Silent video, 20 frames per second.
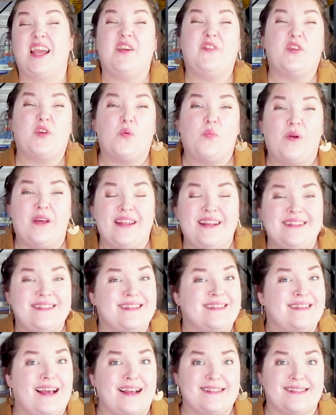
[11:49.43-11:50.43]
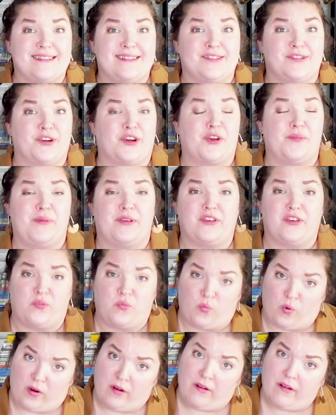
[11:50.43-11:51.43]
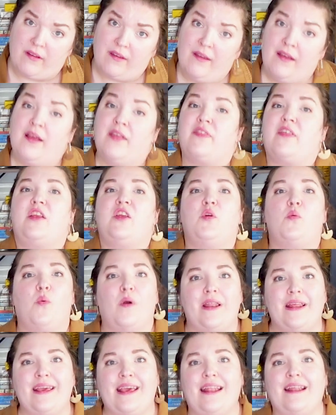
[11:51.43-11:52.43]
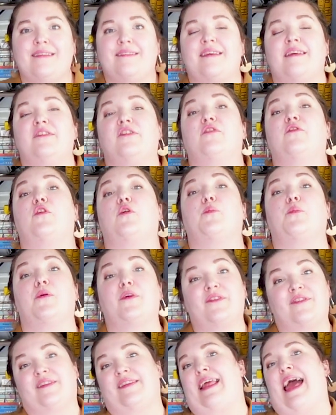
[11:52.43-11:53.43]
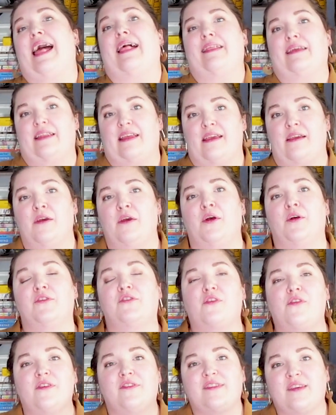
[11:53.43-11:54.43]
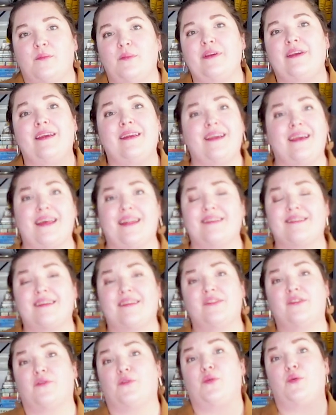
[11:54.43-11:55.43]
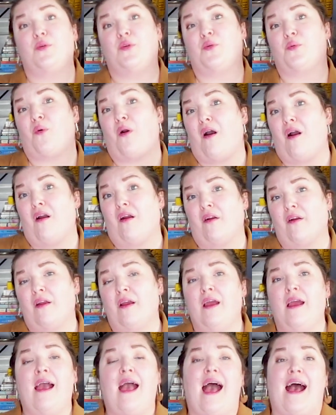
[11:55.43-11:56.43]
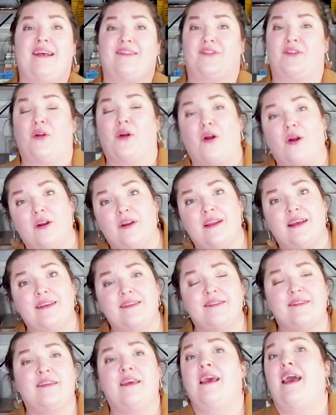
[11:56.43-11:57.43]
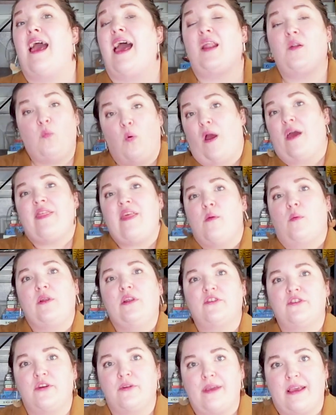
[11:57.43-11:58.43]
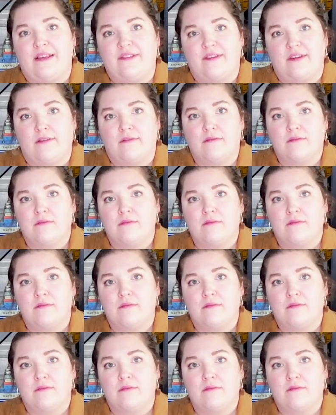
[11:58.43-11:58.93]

If you're wanting to license or commission work, then you want to get a sense of your personality so that someone can get a sense of who you are as an artist and why they want to showcase you.